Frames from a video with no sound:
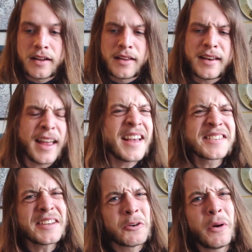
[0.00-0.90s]
it
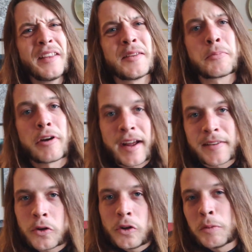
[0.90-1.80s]
hasn't quite the
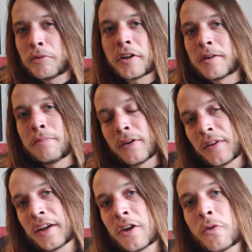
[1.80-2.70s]
practical
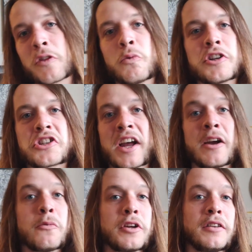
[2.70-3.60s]
applicability with which
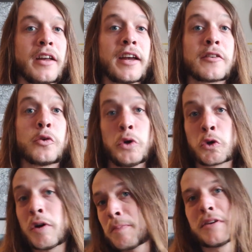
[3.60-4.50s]
I would like to
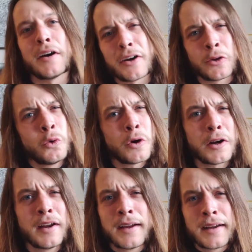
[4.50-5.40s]
equip y'all who
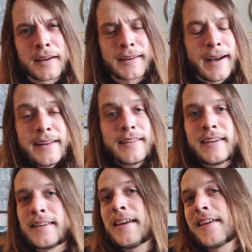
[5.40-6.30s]
are
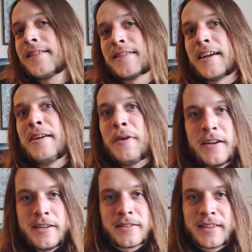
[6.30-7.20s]
kindly taking the time
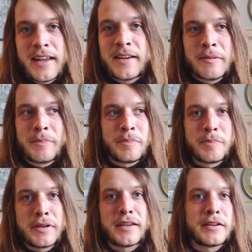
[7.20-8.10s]
out of your day to
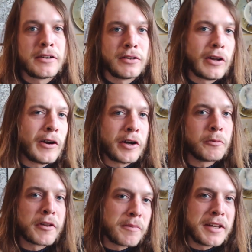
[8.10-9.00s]
be here learning
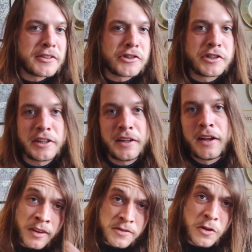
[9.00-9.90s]
with me and shit.
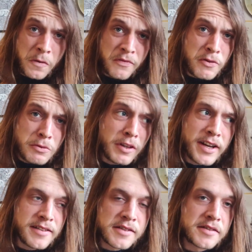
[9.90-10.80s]
So if you'd
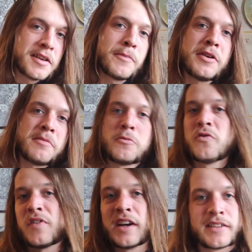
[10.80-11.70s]
like to skip it and
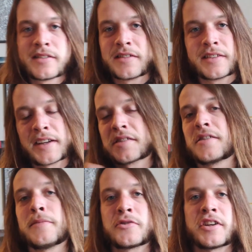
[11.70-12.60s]
move on to the next
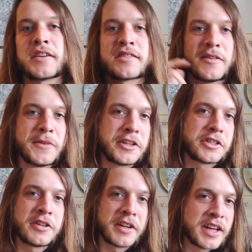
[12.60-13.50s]
subjects, I'll make
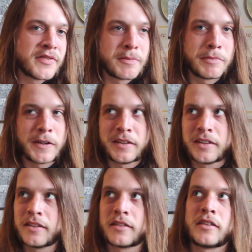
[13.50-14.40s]
sure to have a
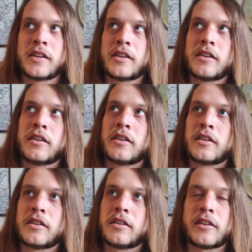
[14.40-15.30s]
button,
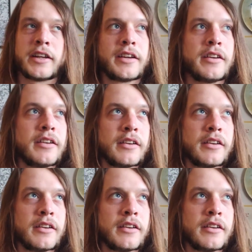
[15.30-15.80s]
like,